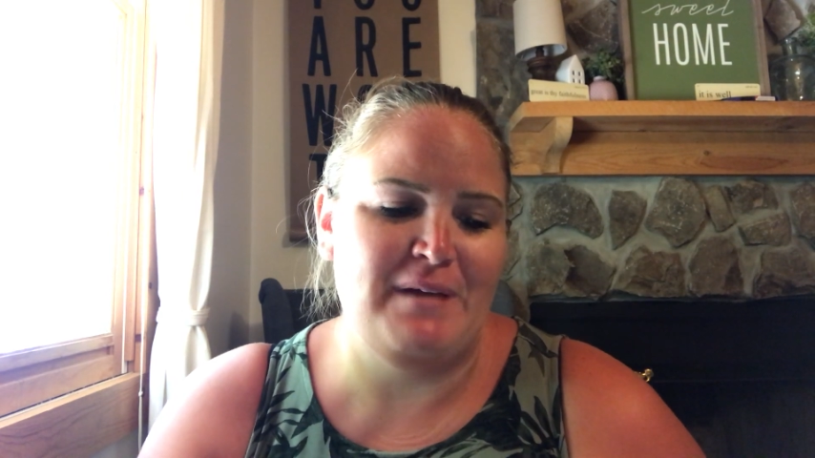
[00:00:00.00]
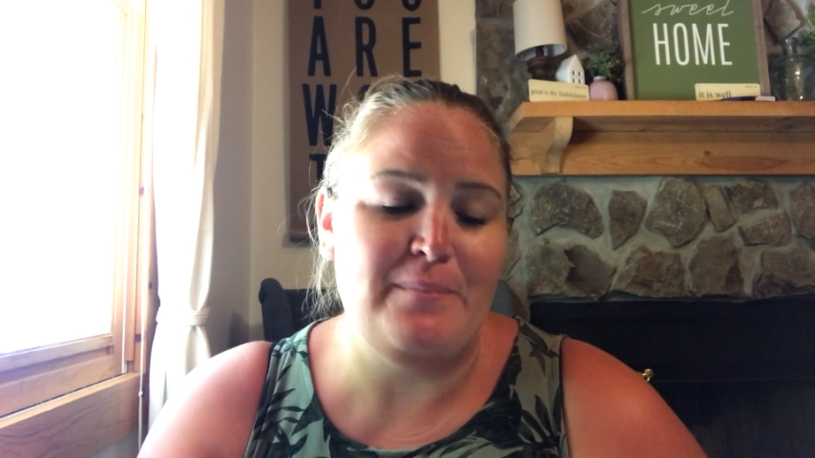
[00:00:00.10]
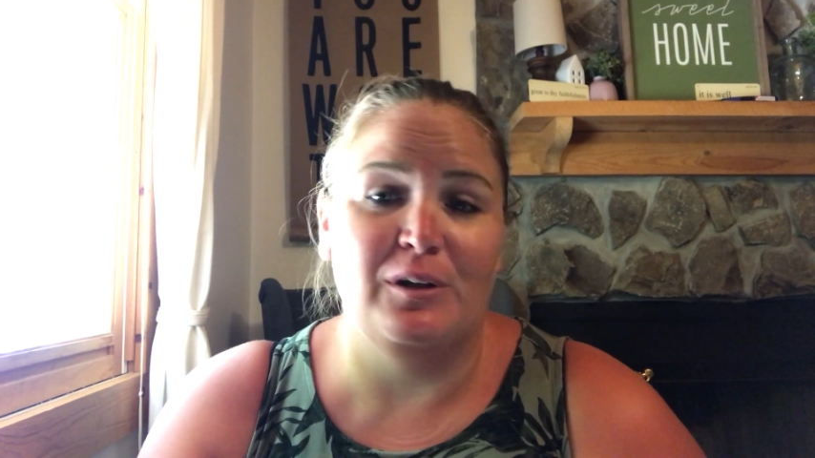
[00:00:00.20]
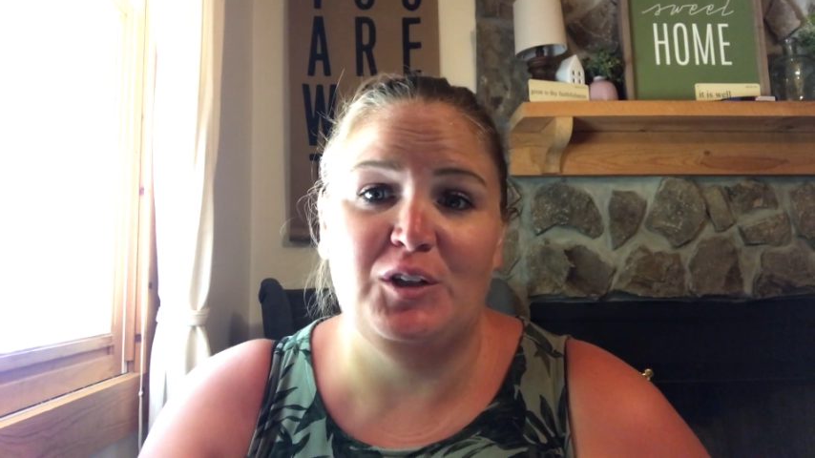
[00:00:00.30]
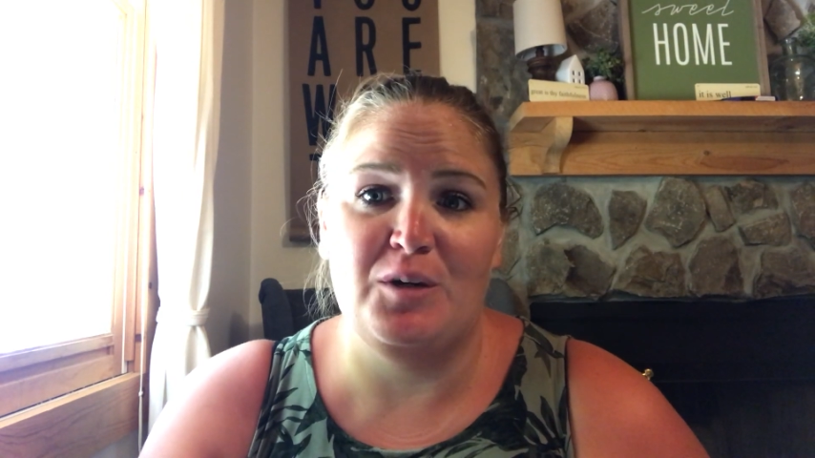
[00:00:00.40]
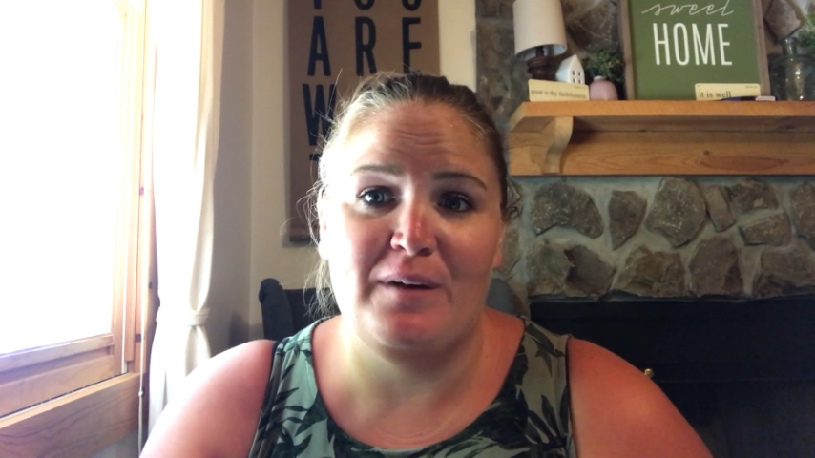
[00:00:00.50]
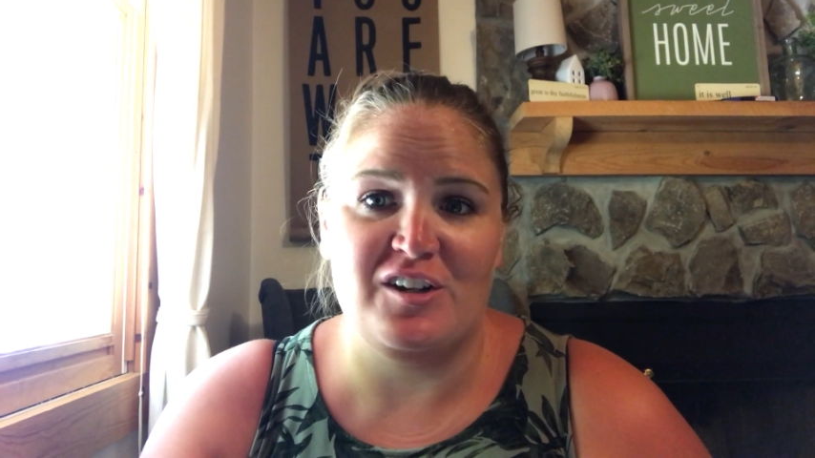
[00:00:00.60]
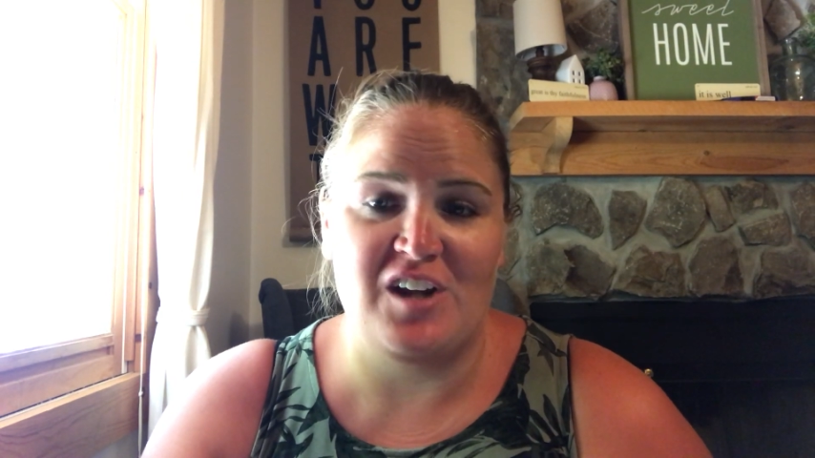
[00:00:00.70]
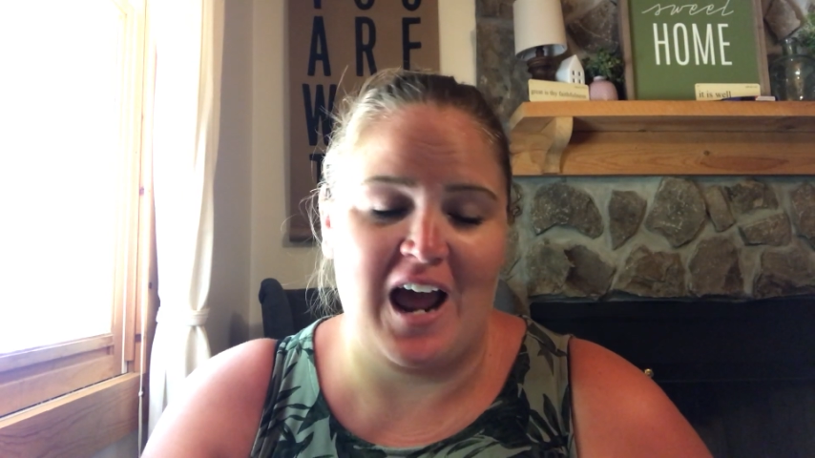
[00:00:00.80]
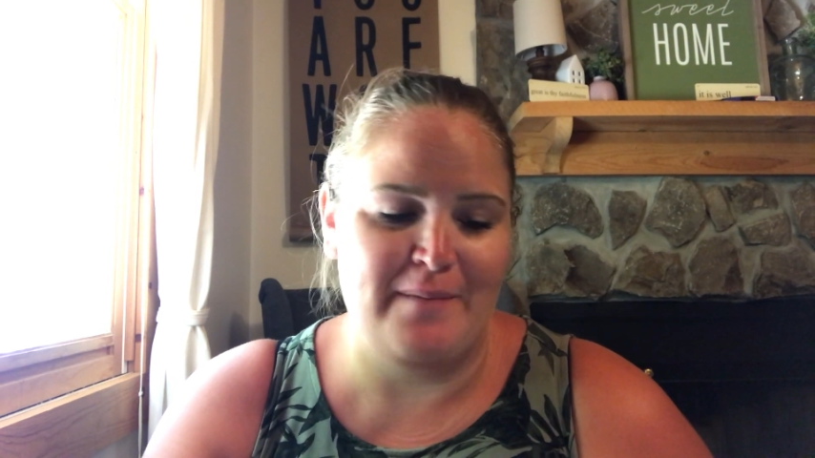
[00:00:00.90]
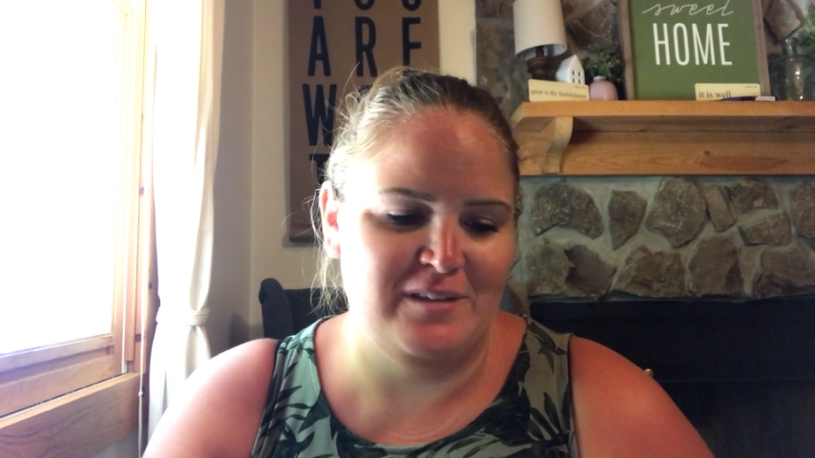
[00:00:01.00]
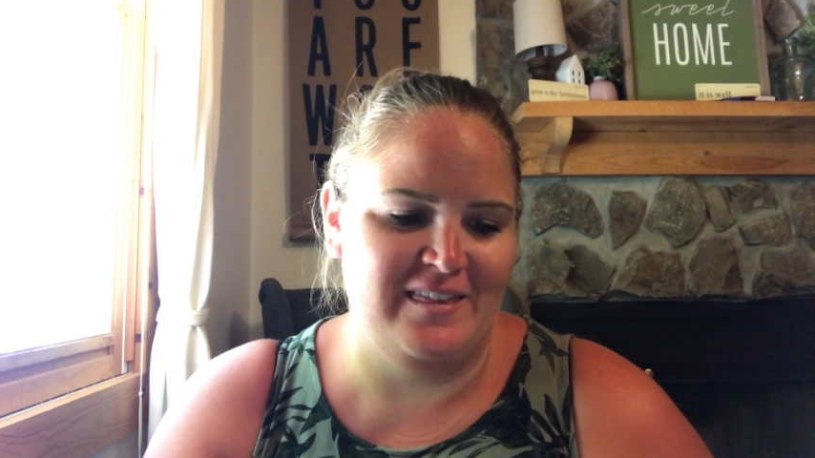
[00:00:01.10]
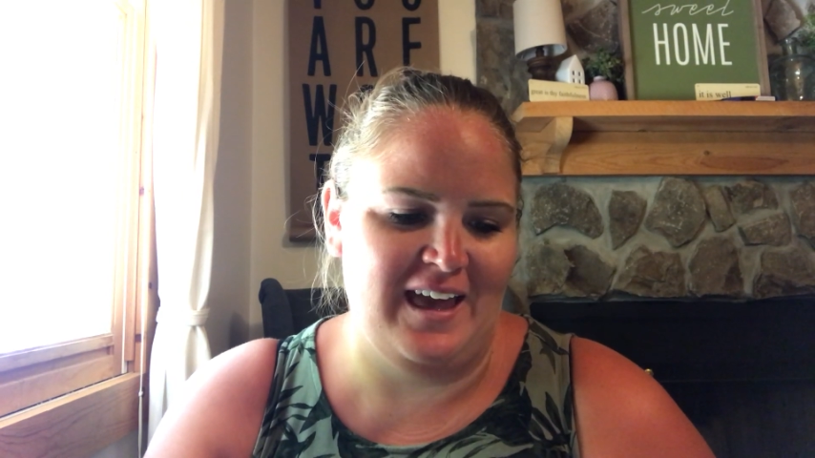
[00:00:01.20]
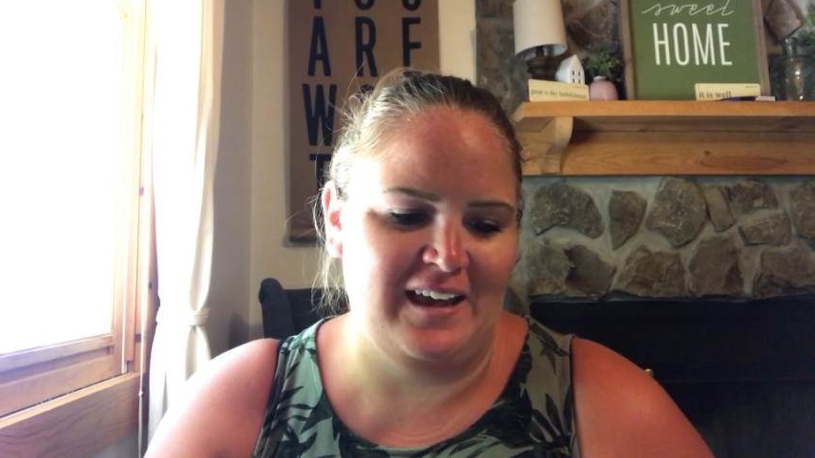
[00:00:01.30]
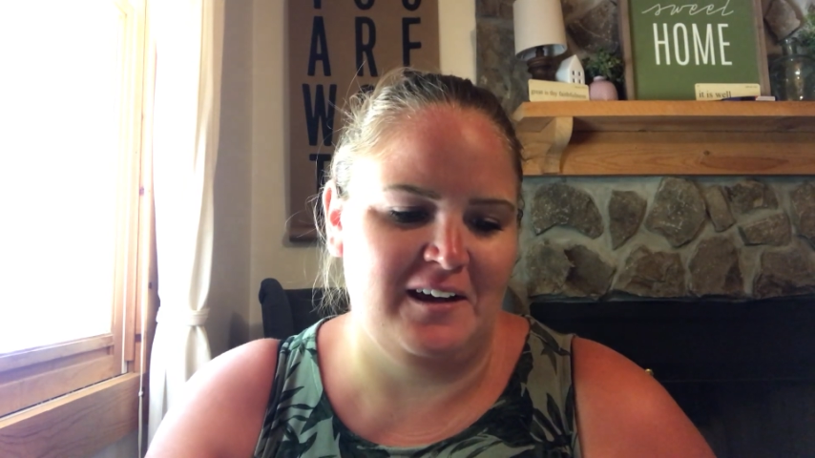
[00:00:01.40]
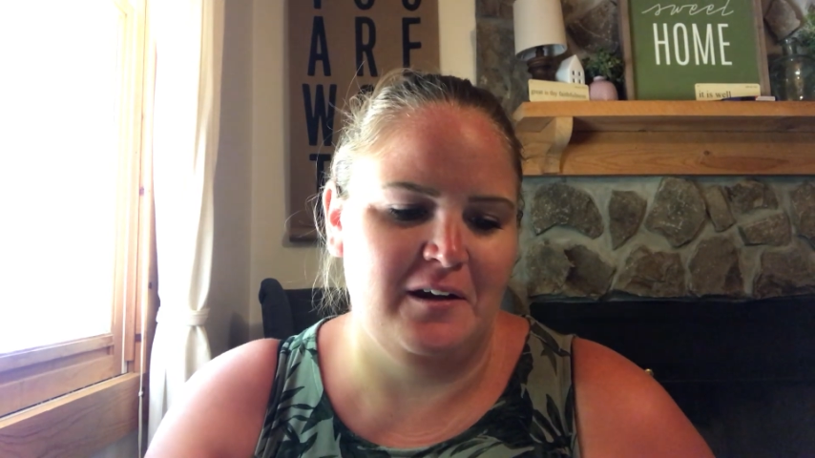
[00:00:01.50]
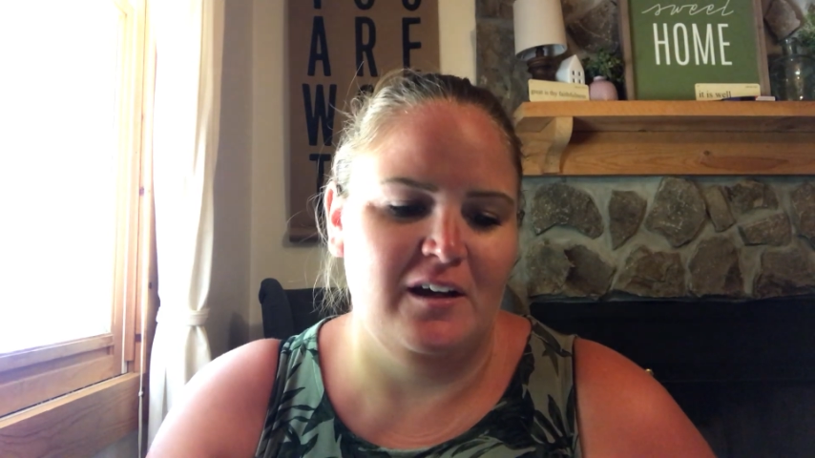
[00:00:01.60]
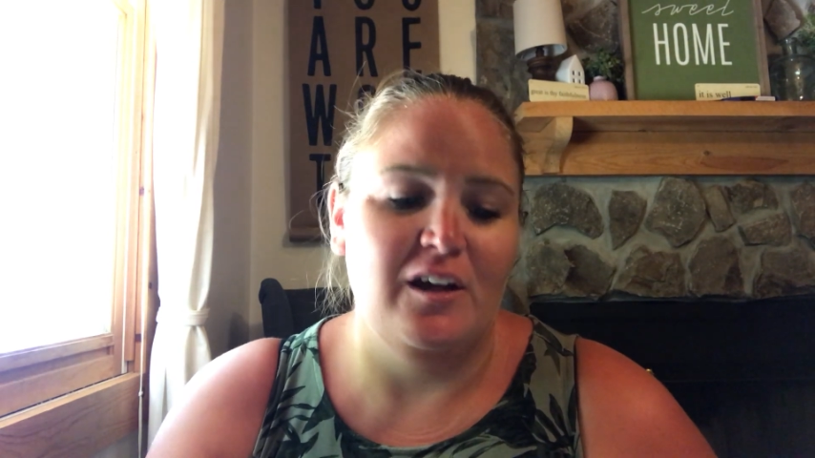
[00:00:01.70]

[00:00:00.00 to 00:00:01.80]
people too much time to think.